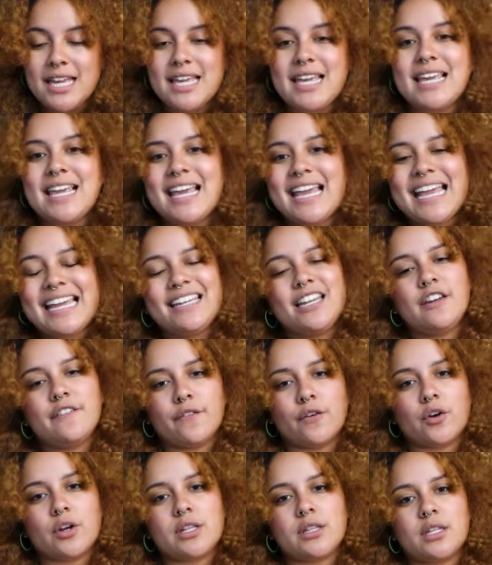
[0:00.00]
he
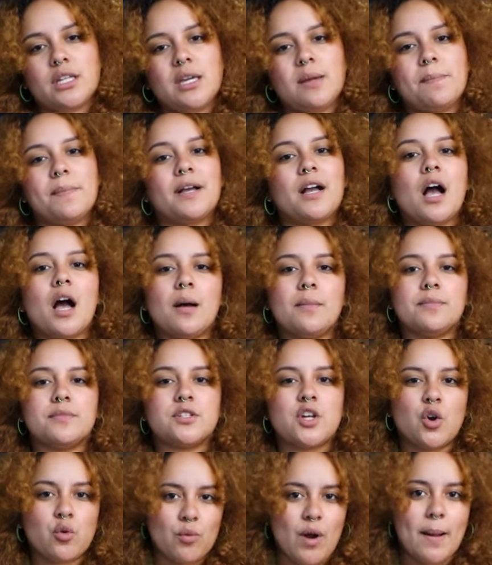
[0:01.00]
inadvertently
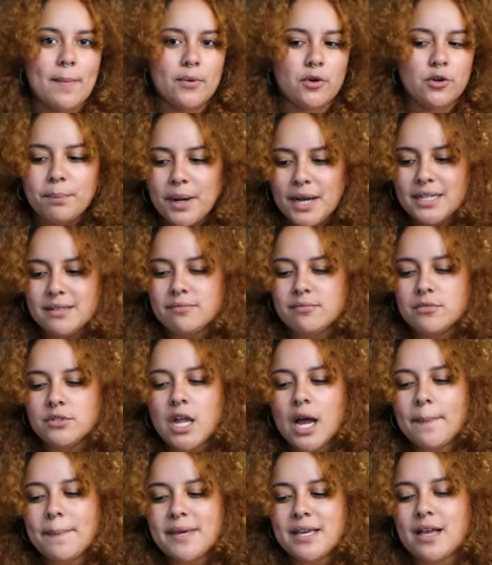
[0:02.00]
becomes a rebel, but
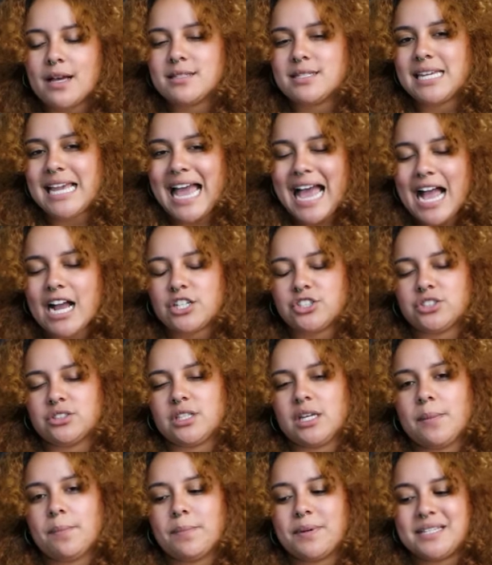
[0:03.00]
not because he
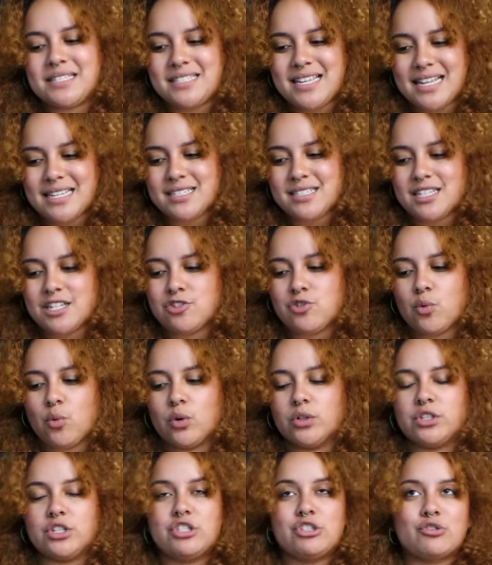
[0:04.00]
actually possesses
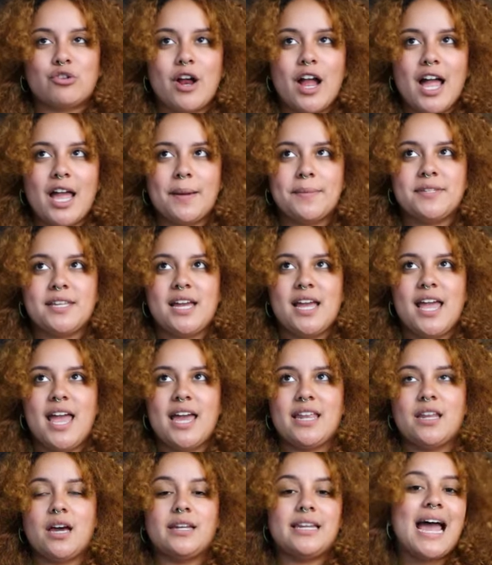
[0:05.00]
or describes
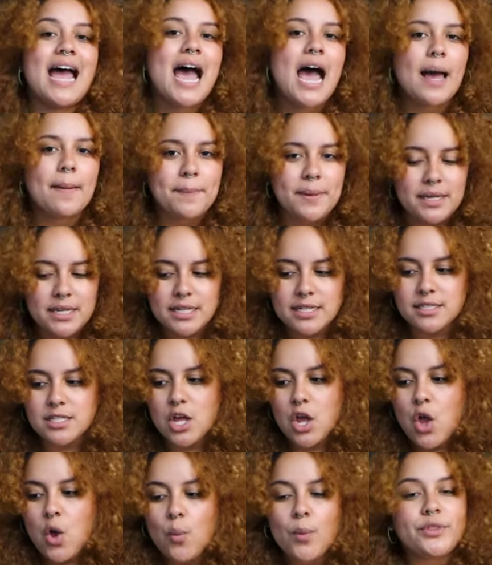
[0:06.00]
an unhappiness
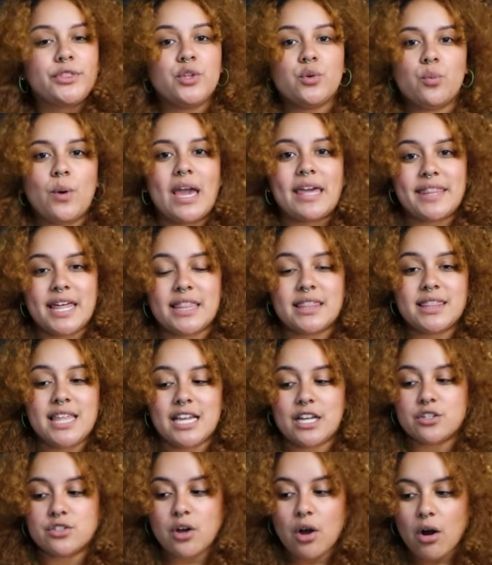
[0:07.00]
with the way that
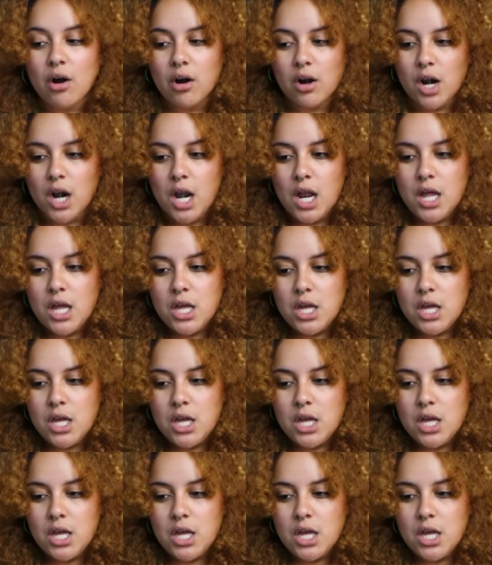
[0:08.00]
things are.